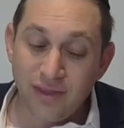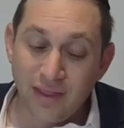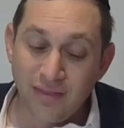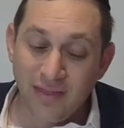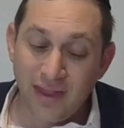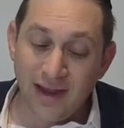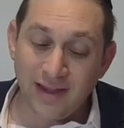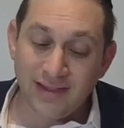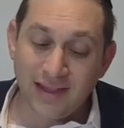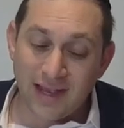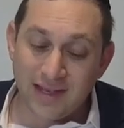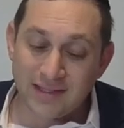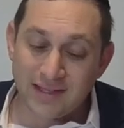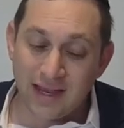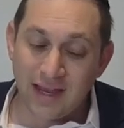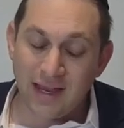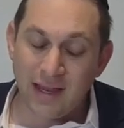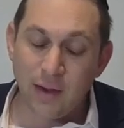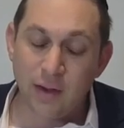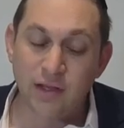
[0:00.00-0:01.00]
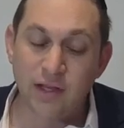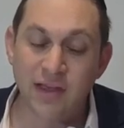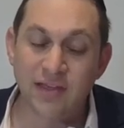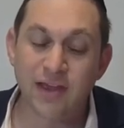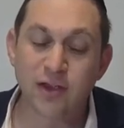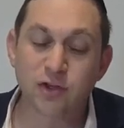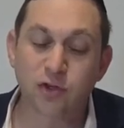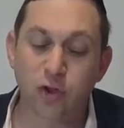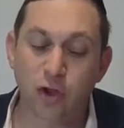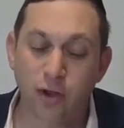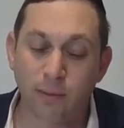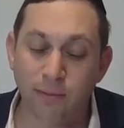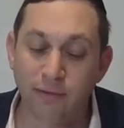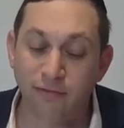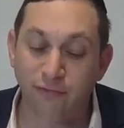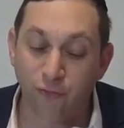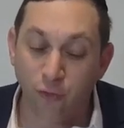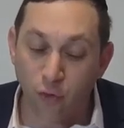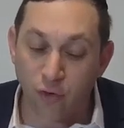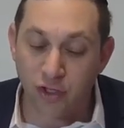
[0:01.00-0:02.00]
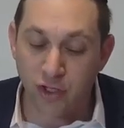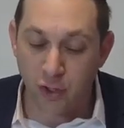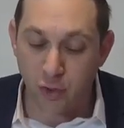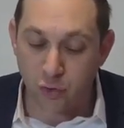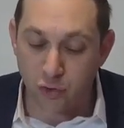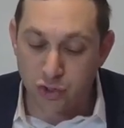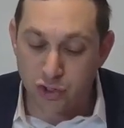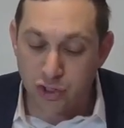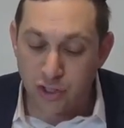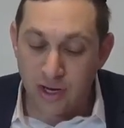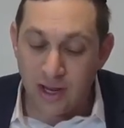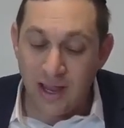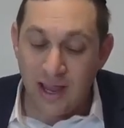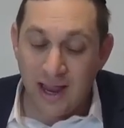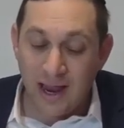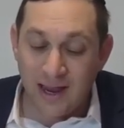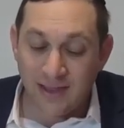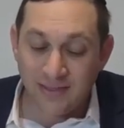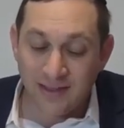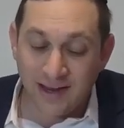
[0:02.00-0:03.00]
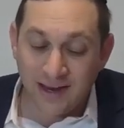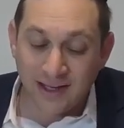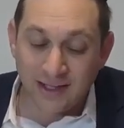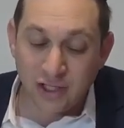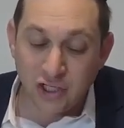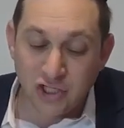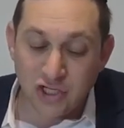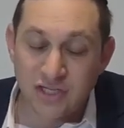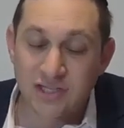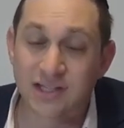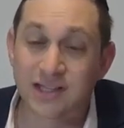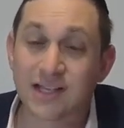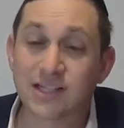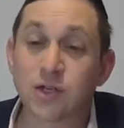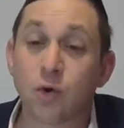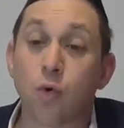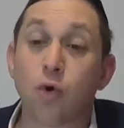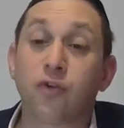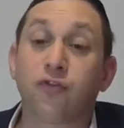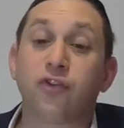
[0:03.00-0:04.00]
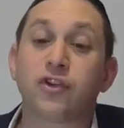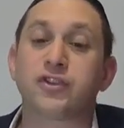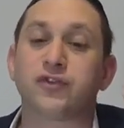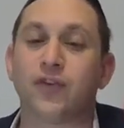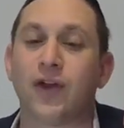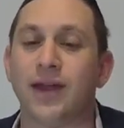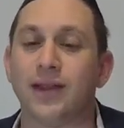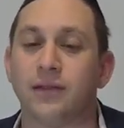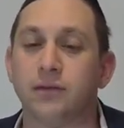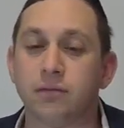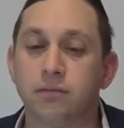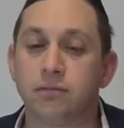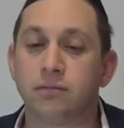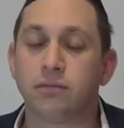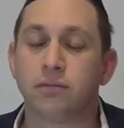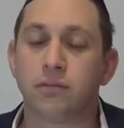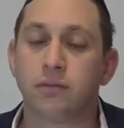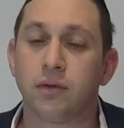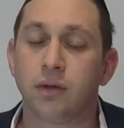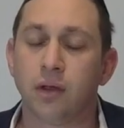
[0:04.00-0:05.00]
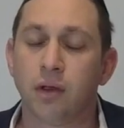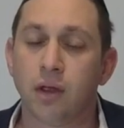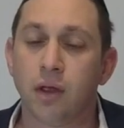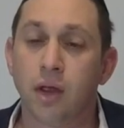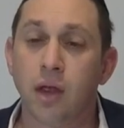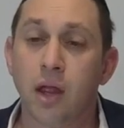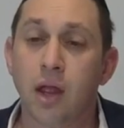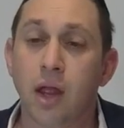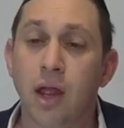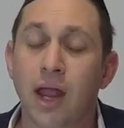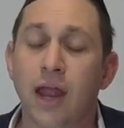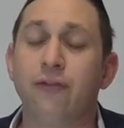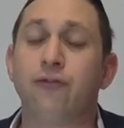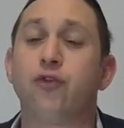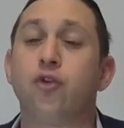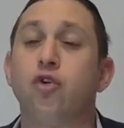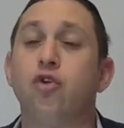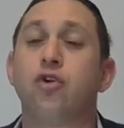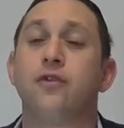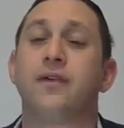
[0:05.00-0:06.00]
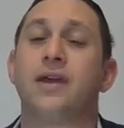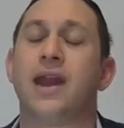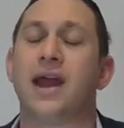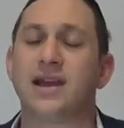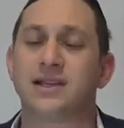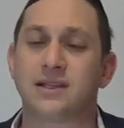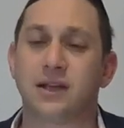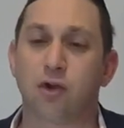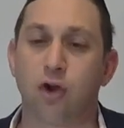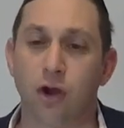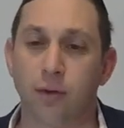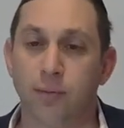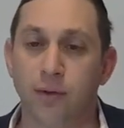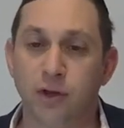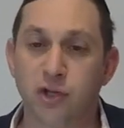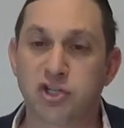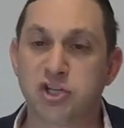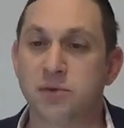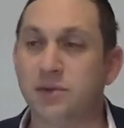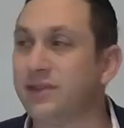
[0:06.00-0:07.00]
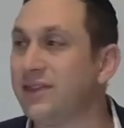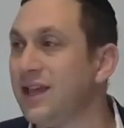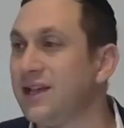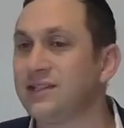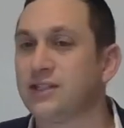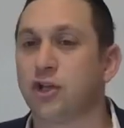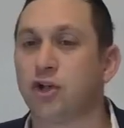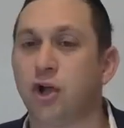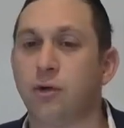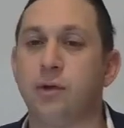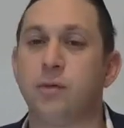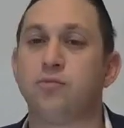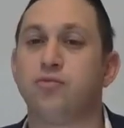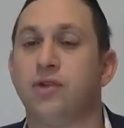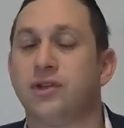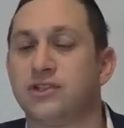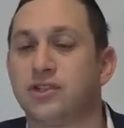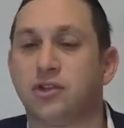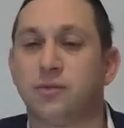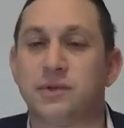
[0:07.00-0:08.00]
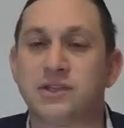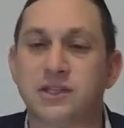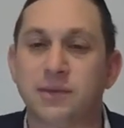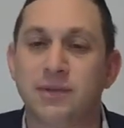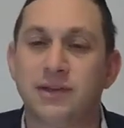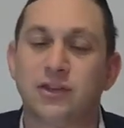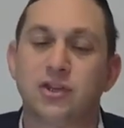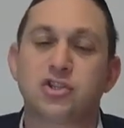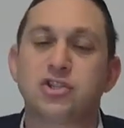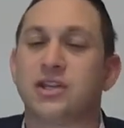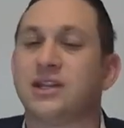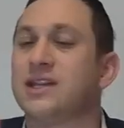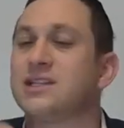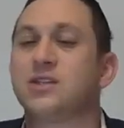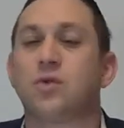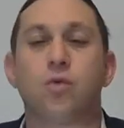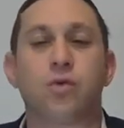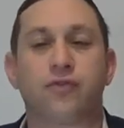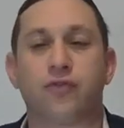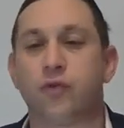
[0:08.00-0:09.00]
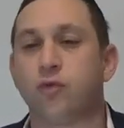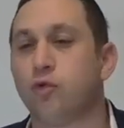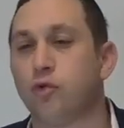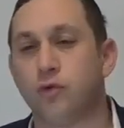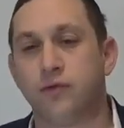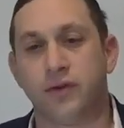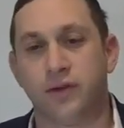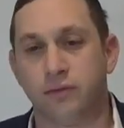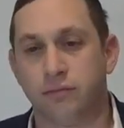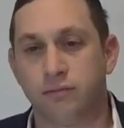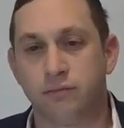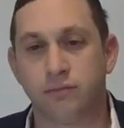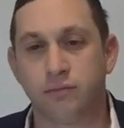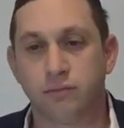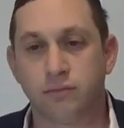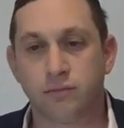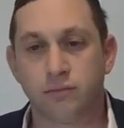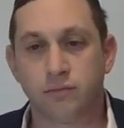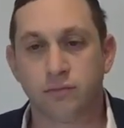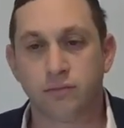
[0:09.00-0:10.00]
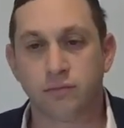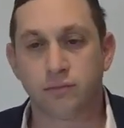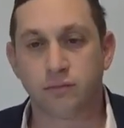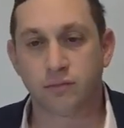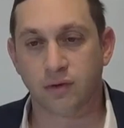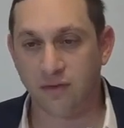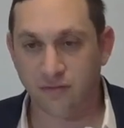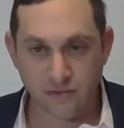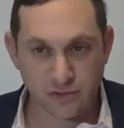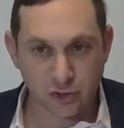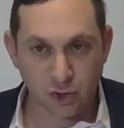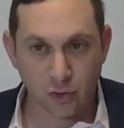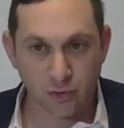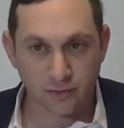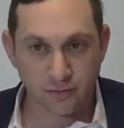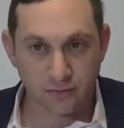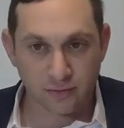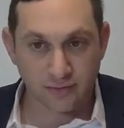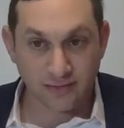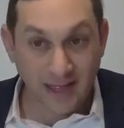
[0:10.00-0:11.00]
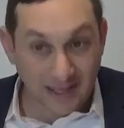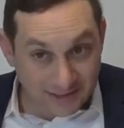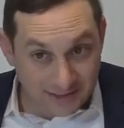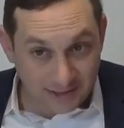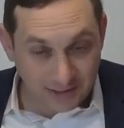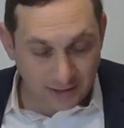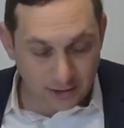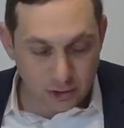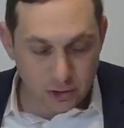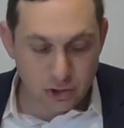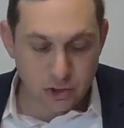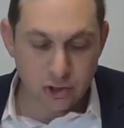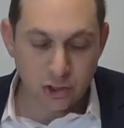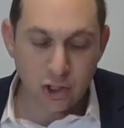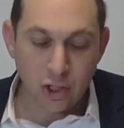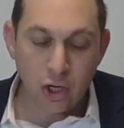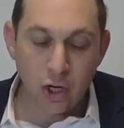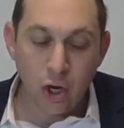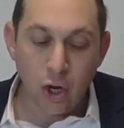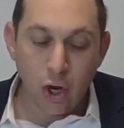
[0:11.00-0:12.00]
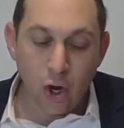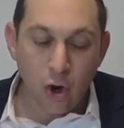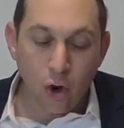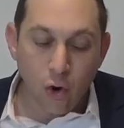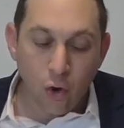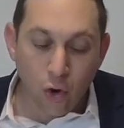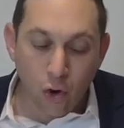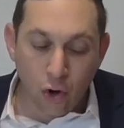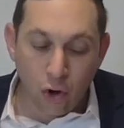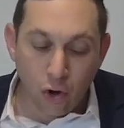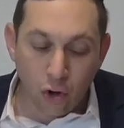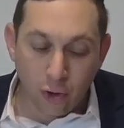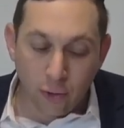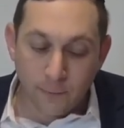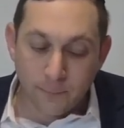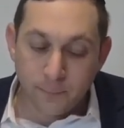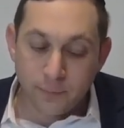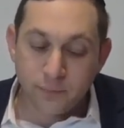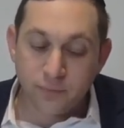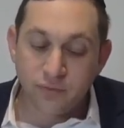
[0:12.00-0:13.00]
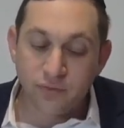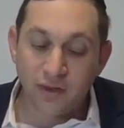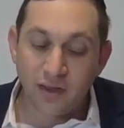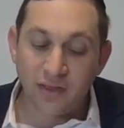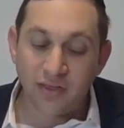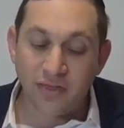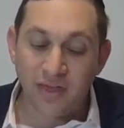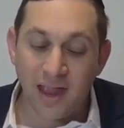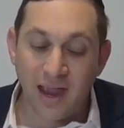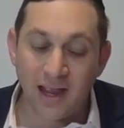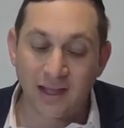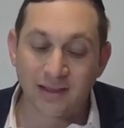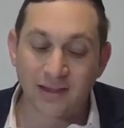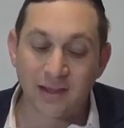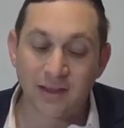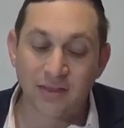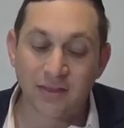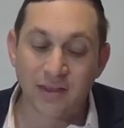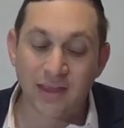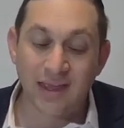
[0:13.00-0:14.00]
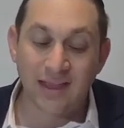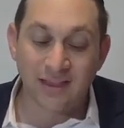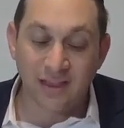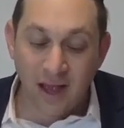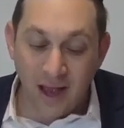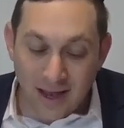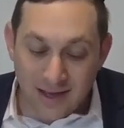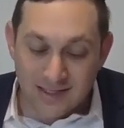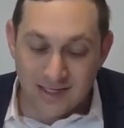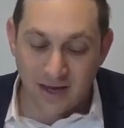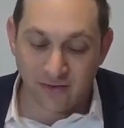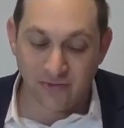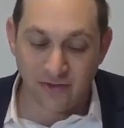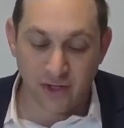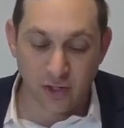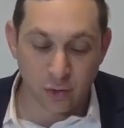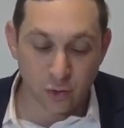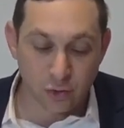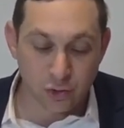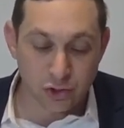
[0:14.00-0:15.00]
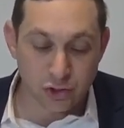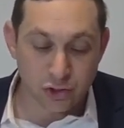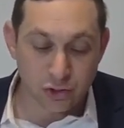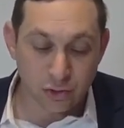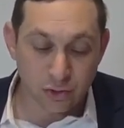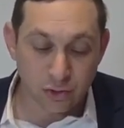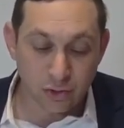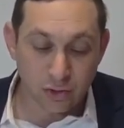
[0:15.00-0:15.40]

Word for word: the doesn't needs to talk about before yush, and the chiddush is it doesn't work for his friend. If Reuven has a carbon, Shimon takes the carbon, brings it to the Beis HaMikdash, it doesn't work for Reuven if stole it, That's the Chiddush. Or that he does have Yush,